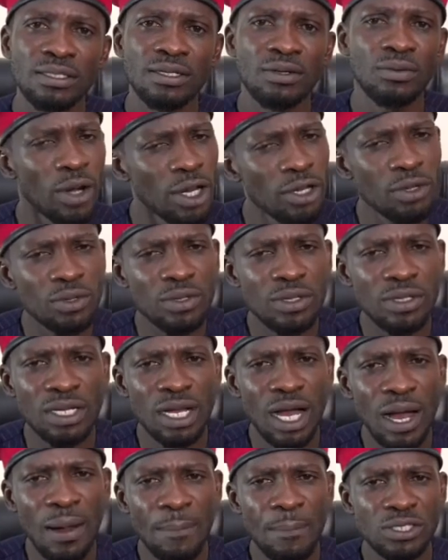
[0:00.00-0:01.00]
What do you think
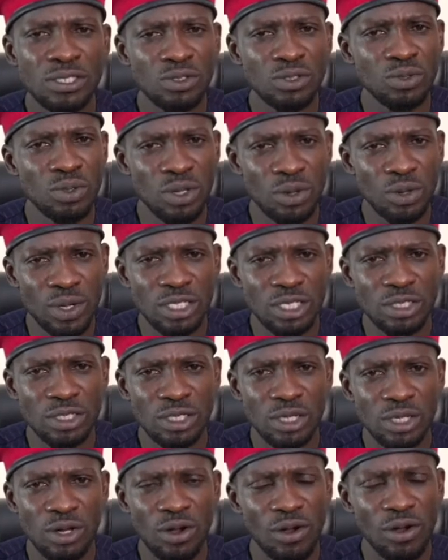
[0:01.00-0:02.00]
happens to the rest
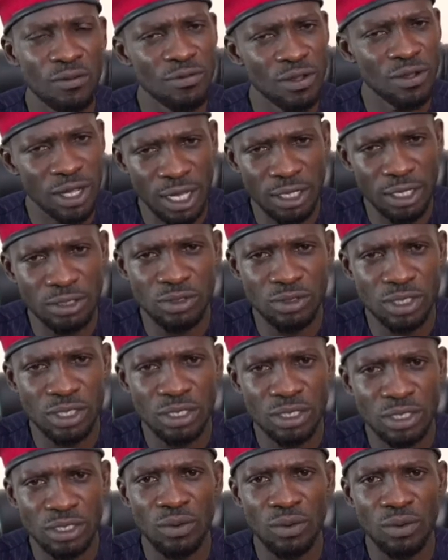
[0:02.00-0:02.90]
of the country?